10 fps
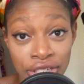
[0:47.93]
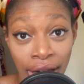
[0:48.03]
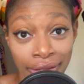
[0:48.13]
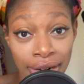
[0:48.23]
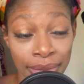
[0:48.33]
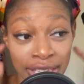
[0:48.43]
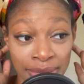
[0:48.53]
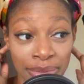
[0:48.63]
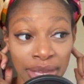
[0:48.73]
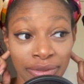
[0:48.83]
in the shower
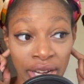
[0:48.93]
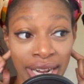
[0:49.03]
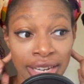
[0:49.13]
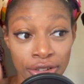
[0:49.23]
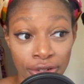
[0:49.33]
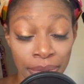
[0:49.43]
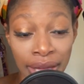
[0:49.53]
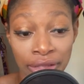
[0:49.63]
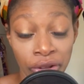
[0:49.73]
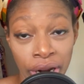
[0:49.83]
because people keep forgetting to
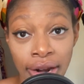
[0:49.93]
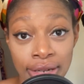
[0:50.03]
scrub behind